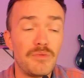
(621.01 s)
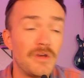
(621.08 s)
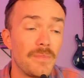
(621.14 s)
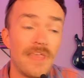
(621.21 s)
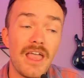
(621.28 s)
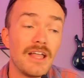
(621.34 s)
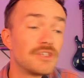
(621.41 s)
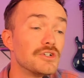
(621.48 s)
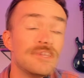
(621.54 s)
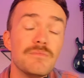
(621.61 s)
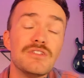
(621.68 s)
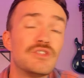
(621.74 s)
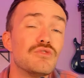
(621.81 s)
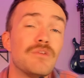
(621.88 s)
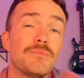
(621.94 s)
But it's only
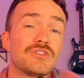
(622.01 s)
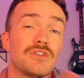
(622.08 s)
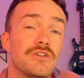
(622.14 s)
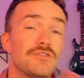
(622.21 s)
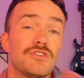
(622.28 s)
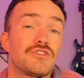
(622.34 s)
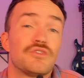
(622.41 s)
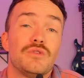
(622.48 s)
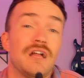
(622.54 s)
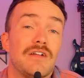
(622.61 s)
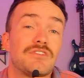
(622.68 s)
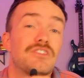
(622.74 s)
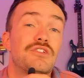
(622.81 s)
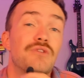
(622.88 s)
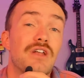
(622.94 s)
been 2 episodes, so we'll
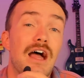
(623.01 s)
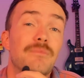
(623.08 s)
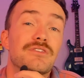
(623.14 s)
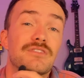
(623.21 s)
have to see what happens